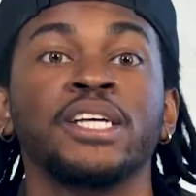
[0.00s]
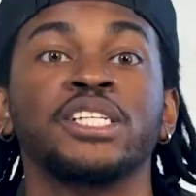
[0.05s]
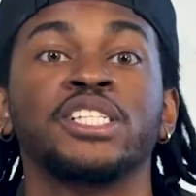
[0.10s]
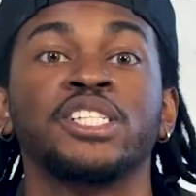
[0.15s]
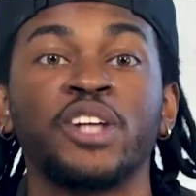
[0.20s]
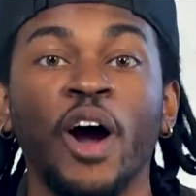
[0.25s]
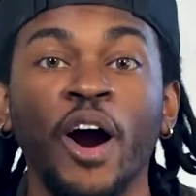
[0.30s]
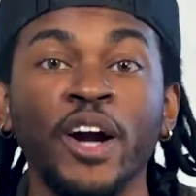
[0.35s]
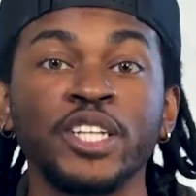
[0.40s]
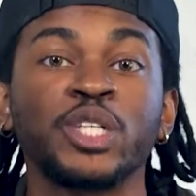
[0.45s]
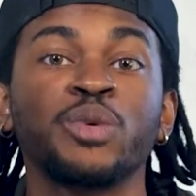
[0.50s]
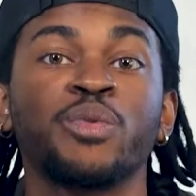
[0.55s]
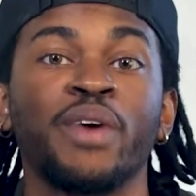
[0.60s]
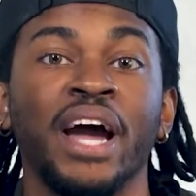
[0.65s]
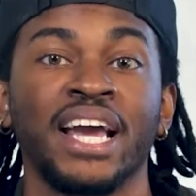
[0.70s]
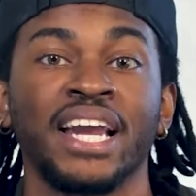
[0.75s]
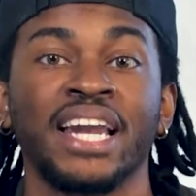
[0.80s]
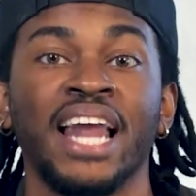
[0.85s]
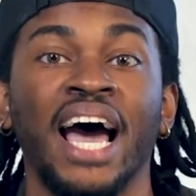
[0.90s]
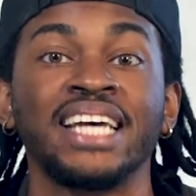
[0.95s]
Start to
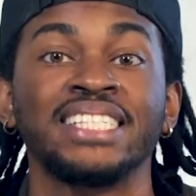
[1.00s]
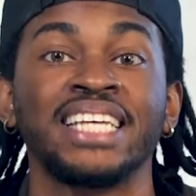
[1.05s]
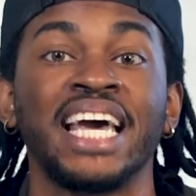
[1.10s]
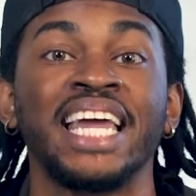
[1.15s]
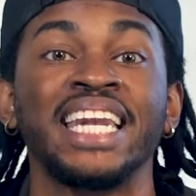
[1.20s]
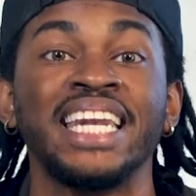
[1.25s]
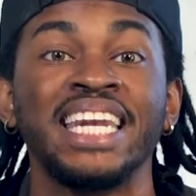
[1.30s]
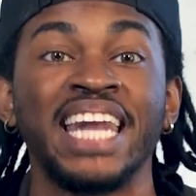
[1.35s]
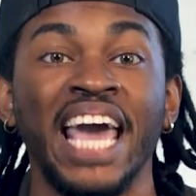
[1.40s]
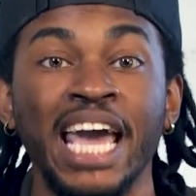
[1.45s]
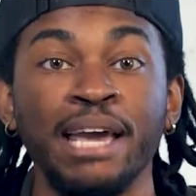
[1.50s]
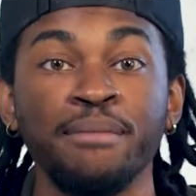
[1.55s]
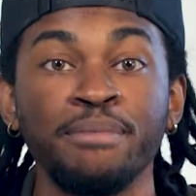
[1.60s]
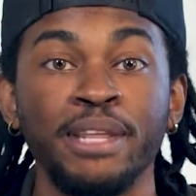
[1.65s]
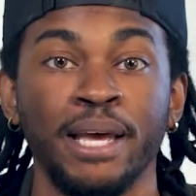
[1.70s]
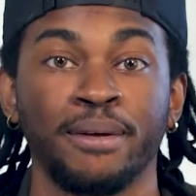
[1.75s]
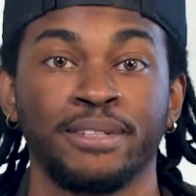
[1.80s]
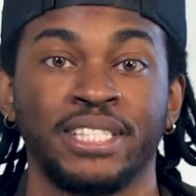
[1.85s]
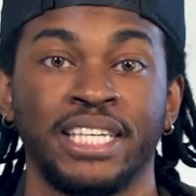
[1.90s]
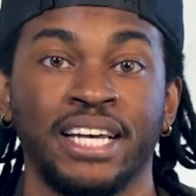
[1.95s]
recognize and name
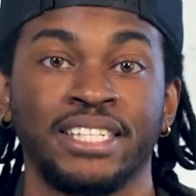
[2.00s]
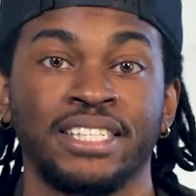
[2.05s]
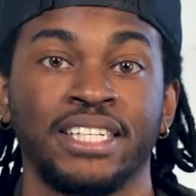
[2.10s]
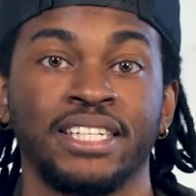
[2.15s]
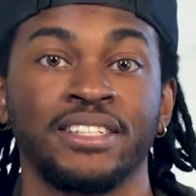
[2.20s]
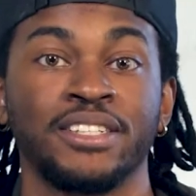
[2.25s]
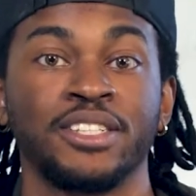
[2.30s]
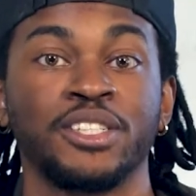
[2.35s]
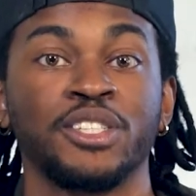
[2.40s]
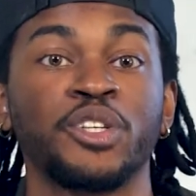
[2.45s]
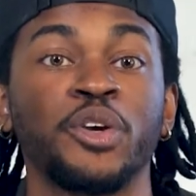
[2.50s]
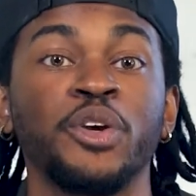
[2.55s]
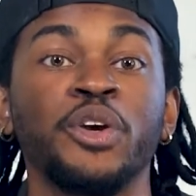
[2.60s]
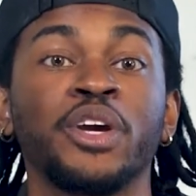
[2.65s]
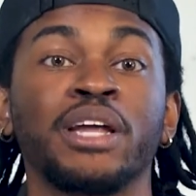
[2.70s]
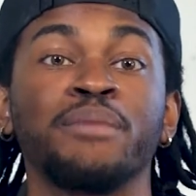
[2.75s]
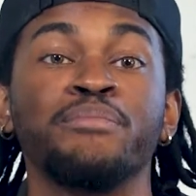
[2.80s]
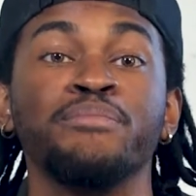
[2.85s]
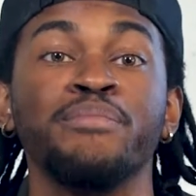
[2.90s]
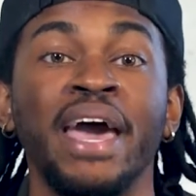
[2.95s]
the obsession so you
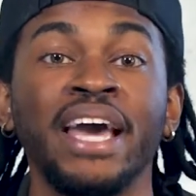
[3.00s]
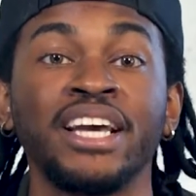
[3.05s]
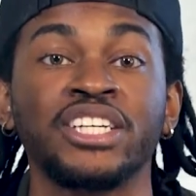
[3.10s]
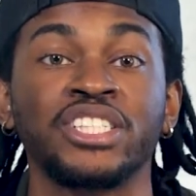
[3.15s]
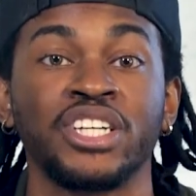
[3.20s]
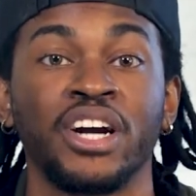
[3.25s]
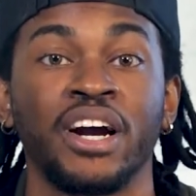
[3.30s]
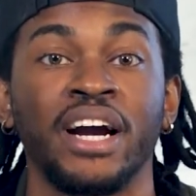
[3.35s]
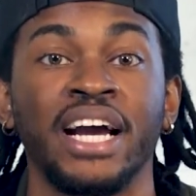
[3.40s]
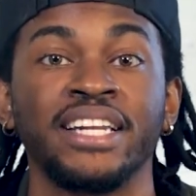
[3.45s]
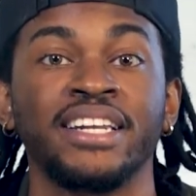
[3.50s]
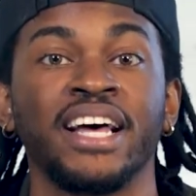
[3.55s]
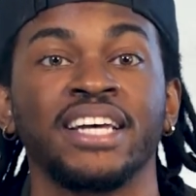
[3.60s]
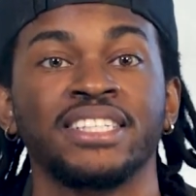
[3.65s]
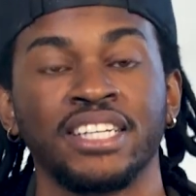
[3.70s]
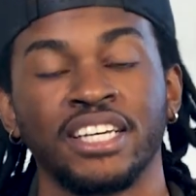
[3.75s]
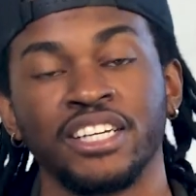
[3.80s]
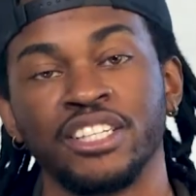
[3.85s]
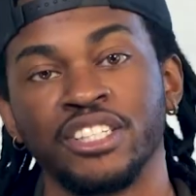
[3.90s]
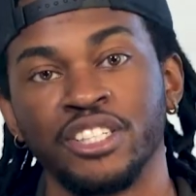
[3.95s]
can make sure it
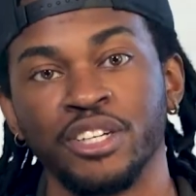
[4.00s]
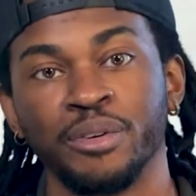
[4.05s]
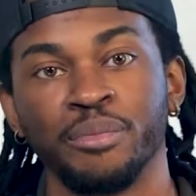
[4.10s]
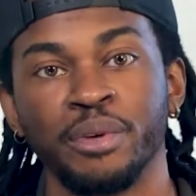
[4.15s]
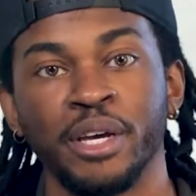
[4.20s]
doesn't consume